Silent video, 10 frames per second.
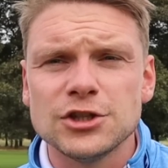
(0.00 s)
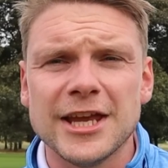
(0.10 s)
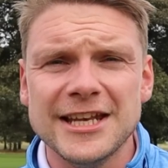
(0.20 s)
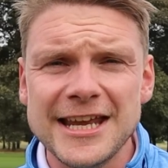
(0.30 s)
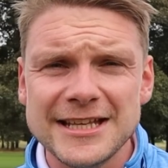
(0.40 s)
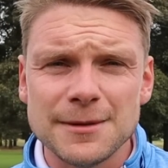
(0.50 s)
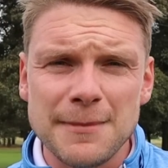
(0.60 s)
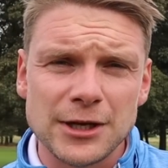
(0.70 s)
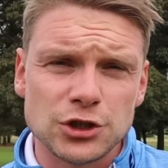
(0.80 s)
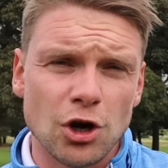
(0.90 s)
so you need to
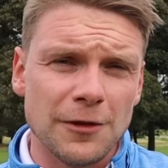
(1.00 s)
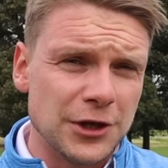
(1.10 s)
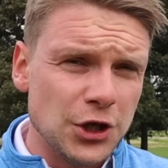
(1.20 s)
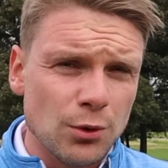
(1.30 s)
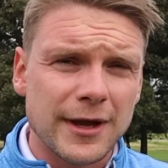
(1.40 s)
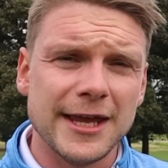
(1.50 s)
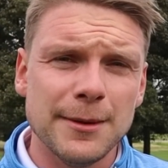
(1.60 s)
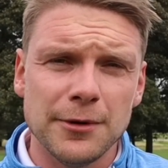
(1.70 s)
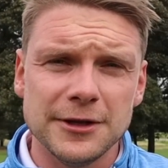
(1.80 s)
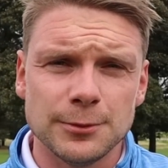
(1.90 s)
make sure that you get
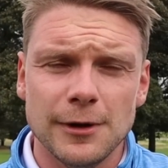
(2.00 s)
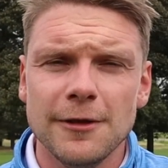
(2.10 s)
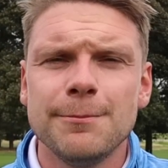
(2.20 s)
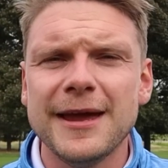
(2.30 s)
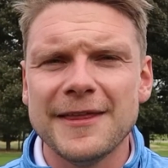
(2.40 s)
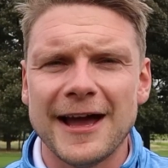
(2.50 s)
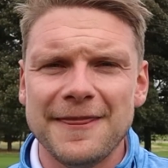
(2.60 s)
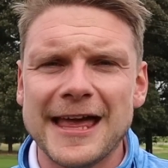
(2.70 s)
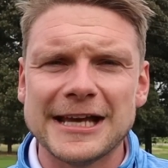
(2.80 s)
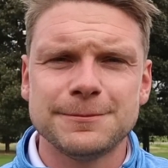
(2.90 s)
your money's worth, be that
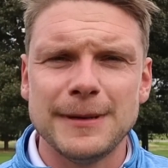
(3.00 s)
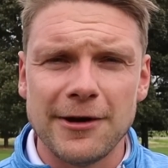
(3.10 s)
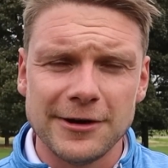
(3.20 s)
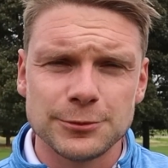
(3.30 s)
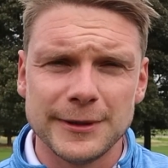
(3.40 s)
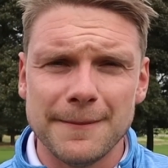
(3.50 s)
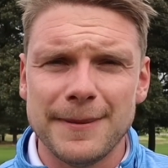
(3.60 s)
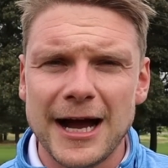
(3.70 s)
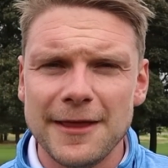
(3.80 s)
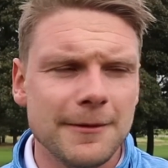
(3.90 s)
in the experience when you
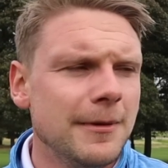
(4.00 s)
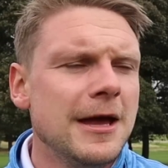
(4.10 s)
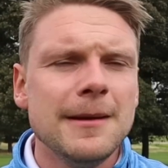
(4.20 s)
buy them,